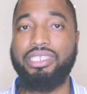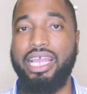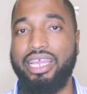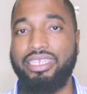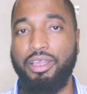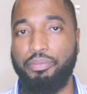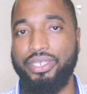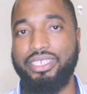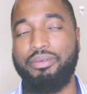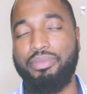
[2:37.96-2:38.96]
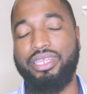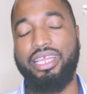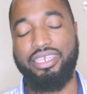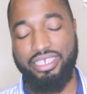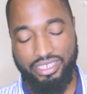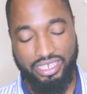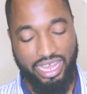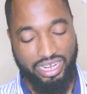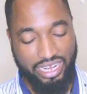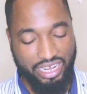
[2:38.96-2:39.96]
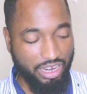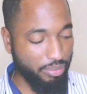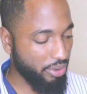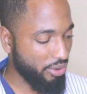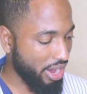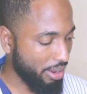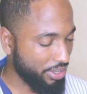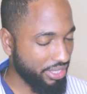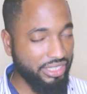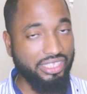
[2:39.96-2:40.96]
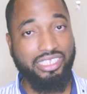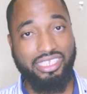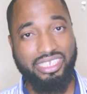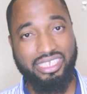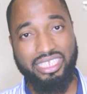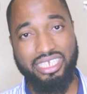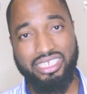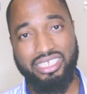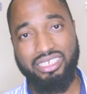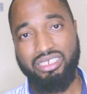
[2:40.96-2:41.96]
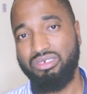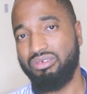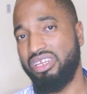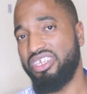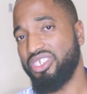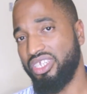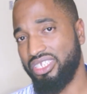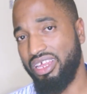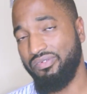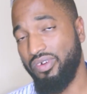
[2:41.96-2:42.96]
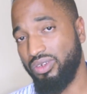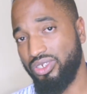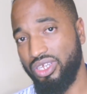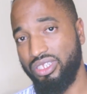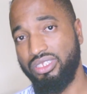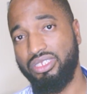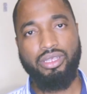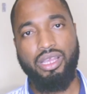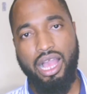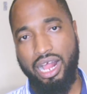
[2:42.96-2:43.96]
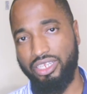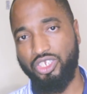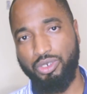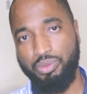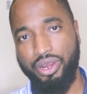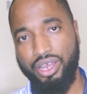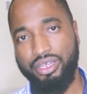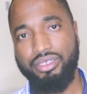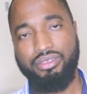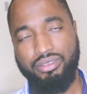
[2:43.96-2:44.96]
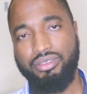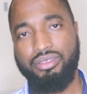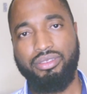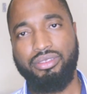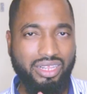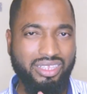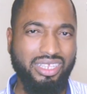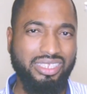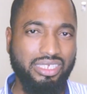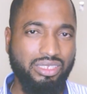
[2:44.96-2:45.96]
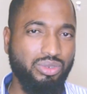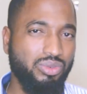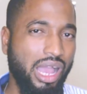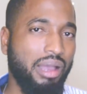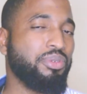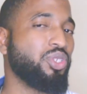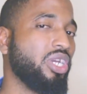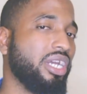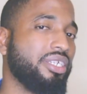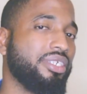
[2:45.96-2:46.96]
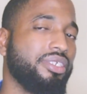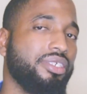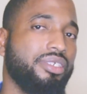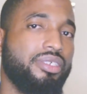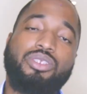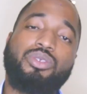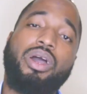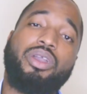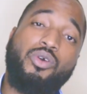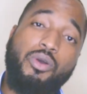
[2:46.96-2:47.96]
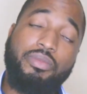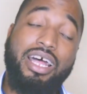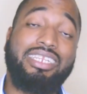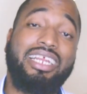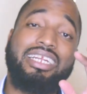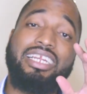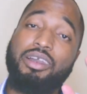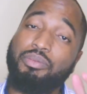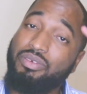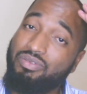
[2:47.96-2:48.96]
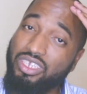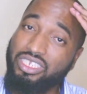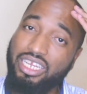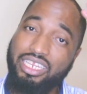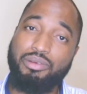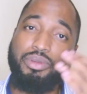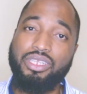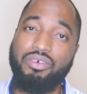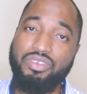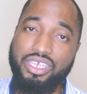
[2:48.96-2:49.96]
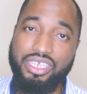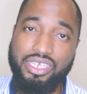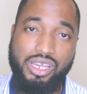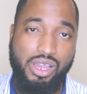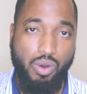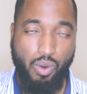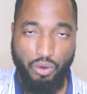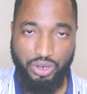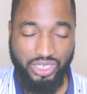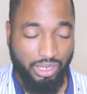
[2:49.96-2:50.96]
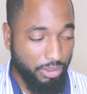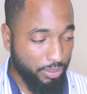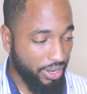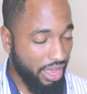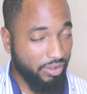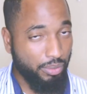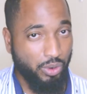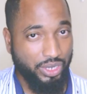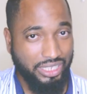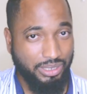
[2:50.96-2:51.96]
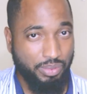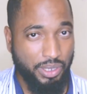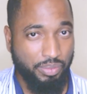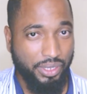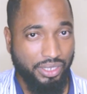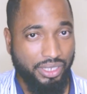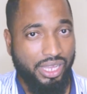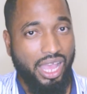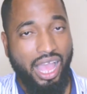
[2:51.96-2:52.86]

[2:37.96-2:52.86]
will target topics that make that easy, like linear programming, statistics, relations and functions, algebra, nothing too abstract. So I hope that can clear up even just a little bit of the worry some people have about this paper.